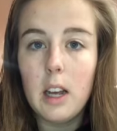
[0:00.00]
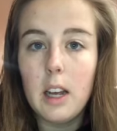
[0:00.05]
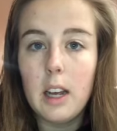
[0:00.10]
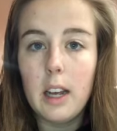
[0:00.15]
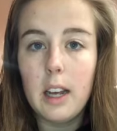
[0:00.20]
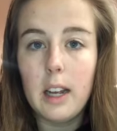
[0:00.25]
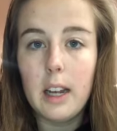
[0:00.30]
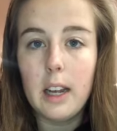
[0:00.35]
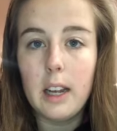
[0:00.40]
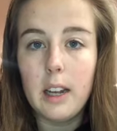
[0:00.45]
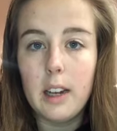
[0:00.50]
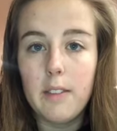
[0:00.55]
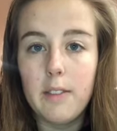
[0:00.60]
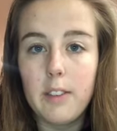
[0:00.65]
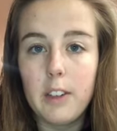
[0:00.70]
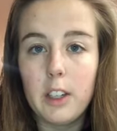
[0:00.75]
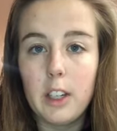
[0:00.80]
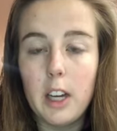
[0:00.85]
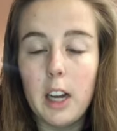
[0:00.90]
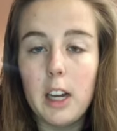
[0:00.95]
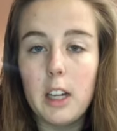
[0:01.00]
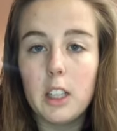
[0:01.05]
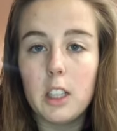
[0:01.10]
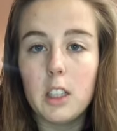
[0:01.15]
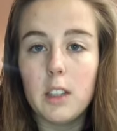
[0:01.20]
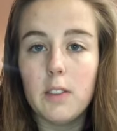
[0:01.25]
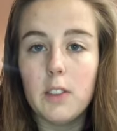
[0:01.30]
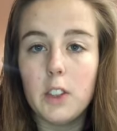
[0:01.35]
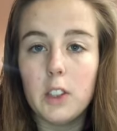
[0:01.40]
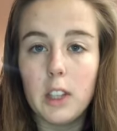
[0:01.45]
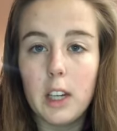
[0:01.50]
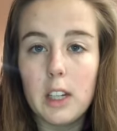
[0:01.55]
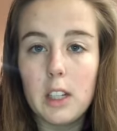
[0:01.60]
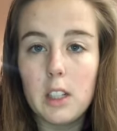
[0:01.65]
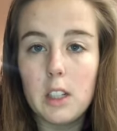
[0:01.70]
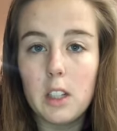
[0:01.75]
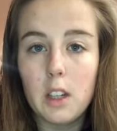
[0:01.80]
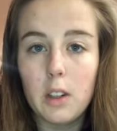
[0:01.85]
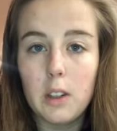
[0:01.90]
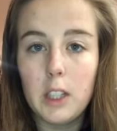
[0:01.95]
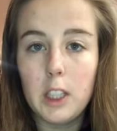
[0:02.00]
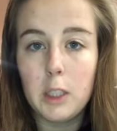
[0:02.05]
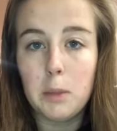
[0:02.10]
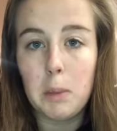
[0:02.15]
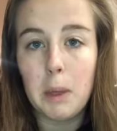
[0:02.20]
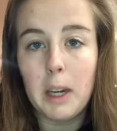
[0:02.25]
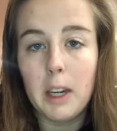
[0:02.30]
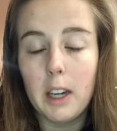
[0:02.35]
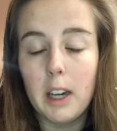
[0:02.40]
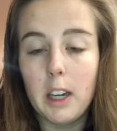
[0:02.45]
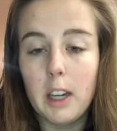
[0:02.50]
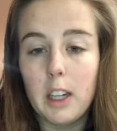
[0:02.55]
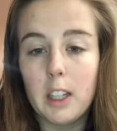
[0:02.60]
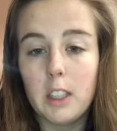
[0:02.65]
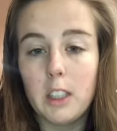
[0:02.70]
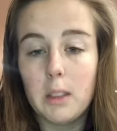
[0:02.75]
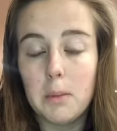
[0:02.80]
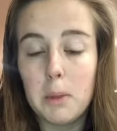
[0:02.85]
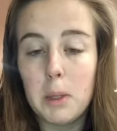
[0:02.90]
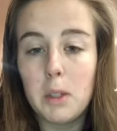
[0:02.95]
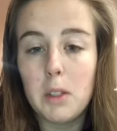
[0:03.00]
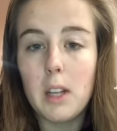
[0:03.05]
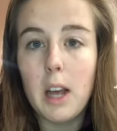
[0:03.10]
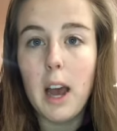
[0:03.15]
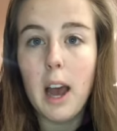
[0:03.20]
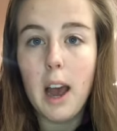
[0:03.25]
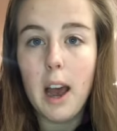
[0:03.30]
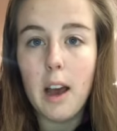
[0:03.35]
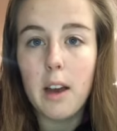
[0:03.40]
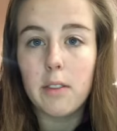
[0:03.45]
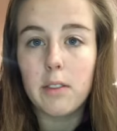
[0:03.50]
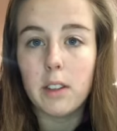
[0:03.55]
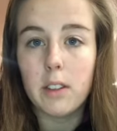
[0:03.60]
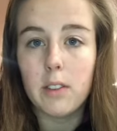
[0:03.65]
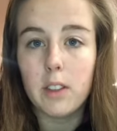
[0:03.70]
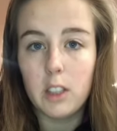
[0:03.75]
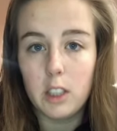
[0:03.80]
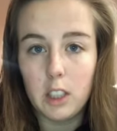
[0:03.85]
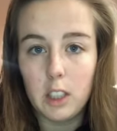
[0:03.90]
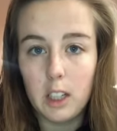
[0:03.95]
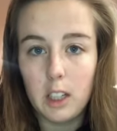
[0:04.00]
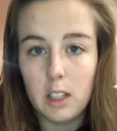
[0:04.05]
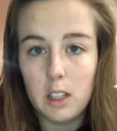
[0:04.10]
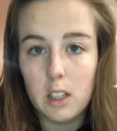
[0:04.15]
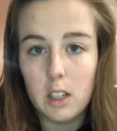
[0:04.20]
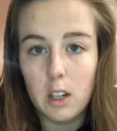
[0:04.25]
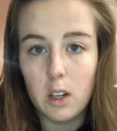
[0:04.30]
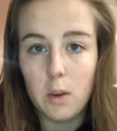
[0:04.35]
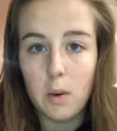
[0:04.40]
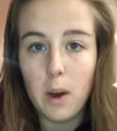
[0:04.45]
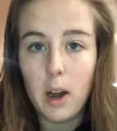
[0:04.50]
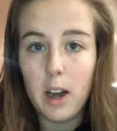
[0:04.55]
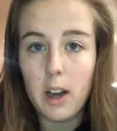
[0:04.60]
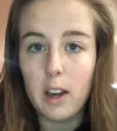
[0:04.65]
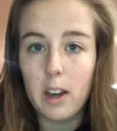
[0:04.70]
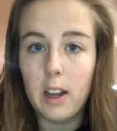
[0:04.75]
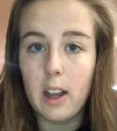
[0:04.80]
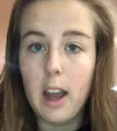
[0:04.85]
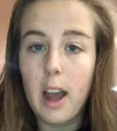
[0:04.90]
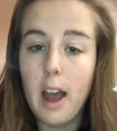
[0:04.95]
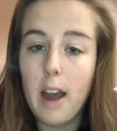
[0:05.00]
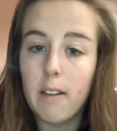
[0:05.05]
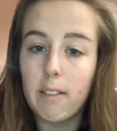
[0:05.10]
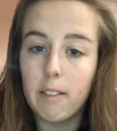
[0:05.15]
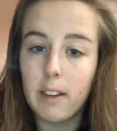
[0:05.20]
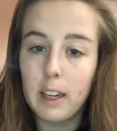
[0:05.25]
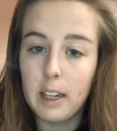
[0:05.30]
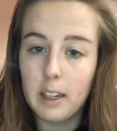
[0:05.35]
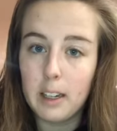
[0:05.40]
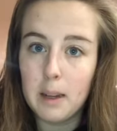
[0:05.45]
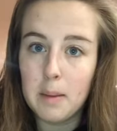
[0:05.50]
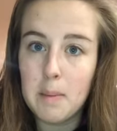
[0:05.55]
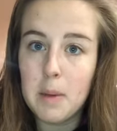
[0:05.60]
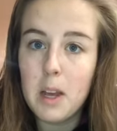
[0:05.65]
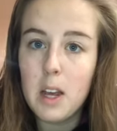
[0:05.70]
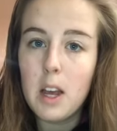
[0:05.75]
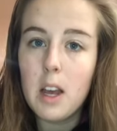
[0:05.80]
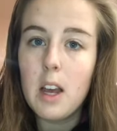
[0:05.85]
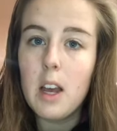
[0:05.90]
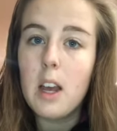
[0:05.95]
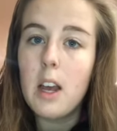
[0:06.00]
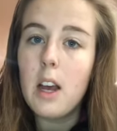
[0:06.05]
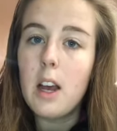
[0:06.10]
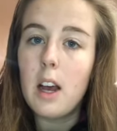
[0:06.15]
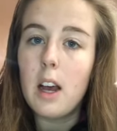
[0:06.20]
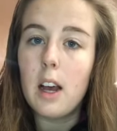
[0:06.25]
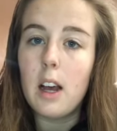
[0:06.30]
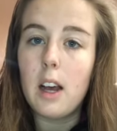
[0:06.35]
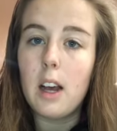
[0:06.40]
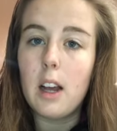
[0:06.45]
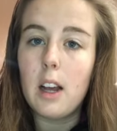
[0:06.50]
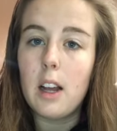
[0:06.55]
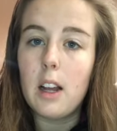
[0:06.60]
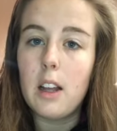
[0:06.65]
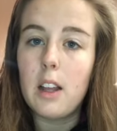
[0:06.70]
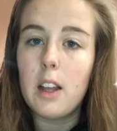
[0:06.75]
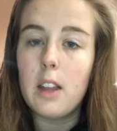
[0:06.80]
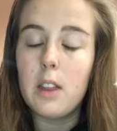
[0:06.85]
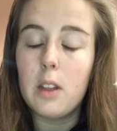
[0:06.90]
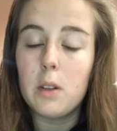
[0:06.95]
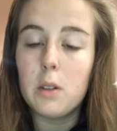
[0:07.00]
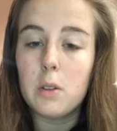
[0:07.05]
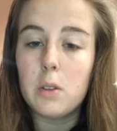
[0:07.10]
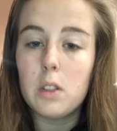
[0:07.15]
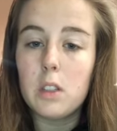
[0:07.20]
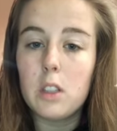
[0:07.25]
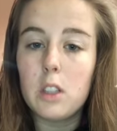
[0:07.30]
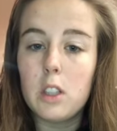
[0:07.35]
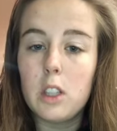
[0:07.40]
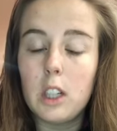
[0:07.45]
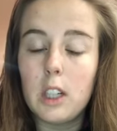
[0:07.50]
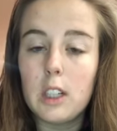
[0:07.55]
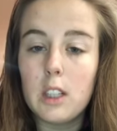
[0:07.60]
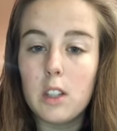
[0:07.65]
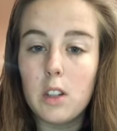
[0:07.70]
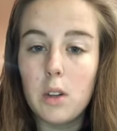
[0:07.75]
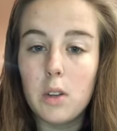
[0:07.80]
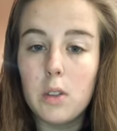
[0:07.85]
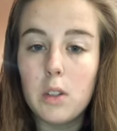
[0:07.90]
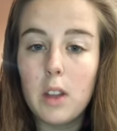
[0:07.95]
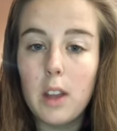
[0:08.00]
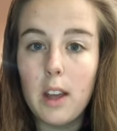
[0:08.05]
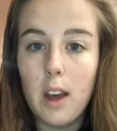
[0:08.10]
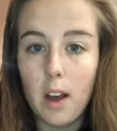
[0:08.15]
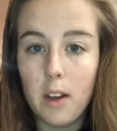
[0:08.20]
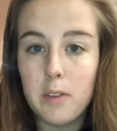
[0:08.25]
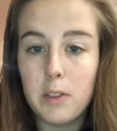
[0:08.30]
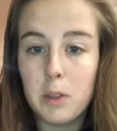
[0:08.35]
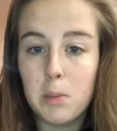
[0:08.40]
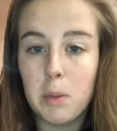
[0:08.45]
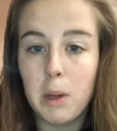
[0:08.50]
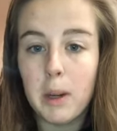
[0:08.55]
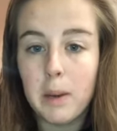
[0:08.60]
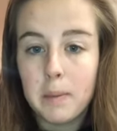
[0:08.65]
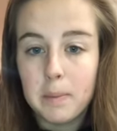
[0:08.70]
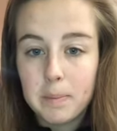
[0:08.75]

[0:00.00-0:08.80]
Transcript: and variation of traits. So each parent contributes half of the genes acquired at random, and those genes go to that offspring.